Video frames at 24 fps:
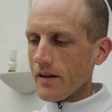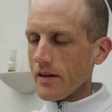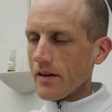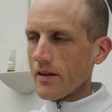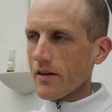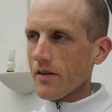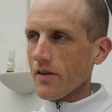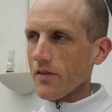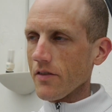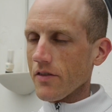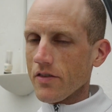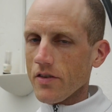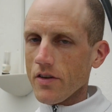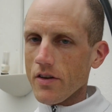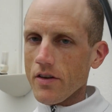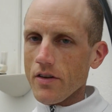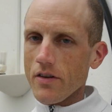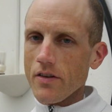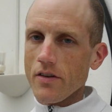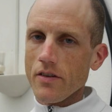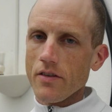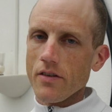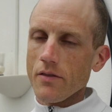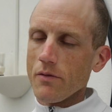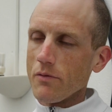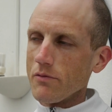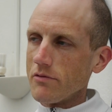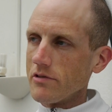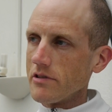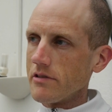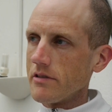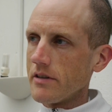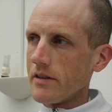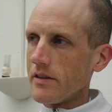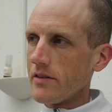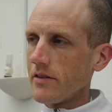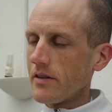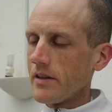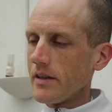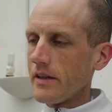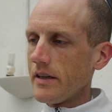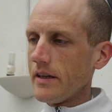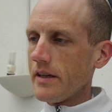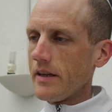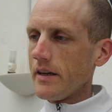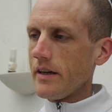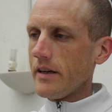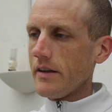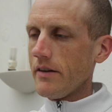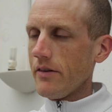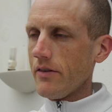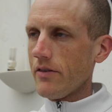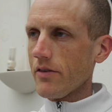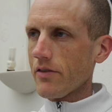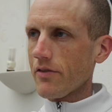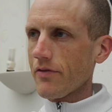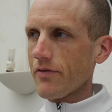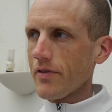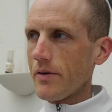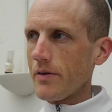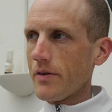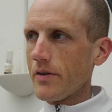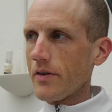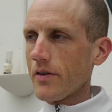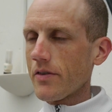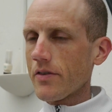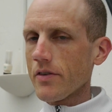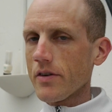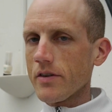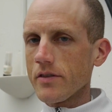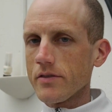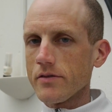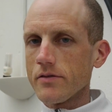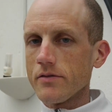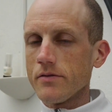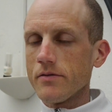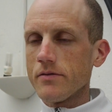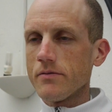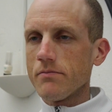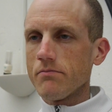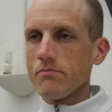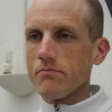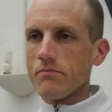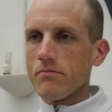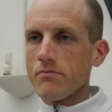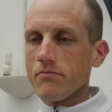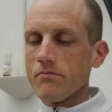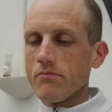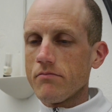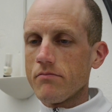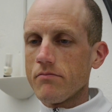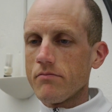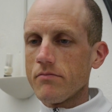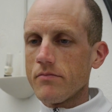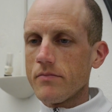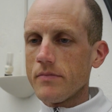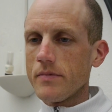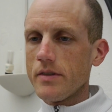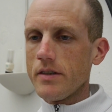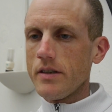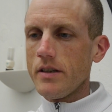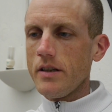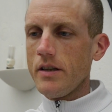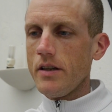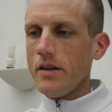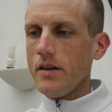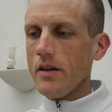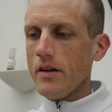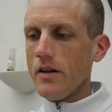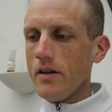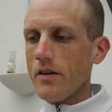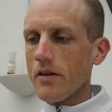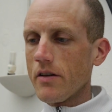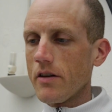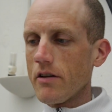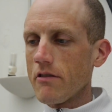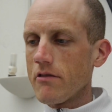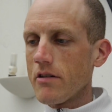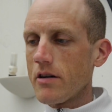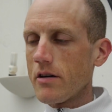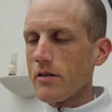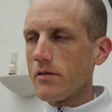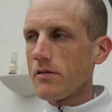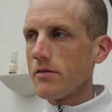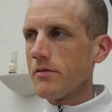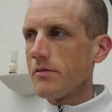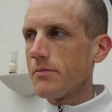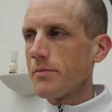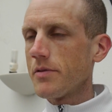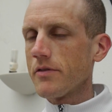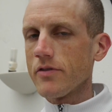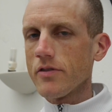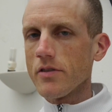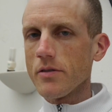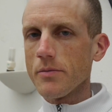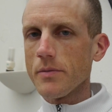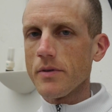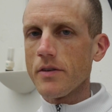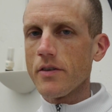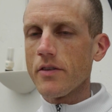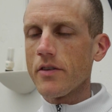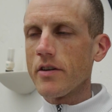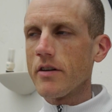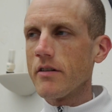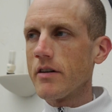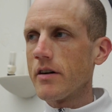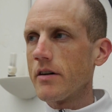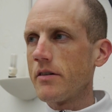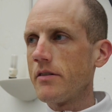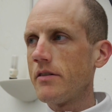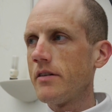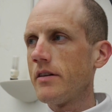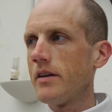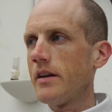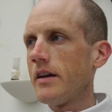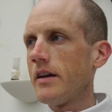concerns and worries, and you just focus on your own performance, your own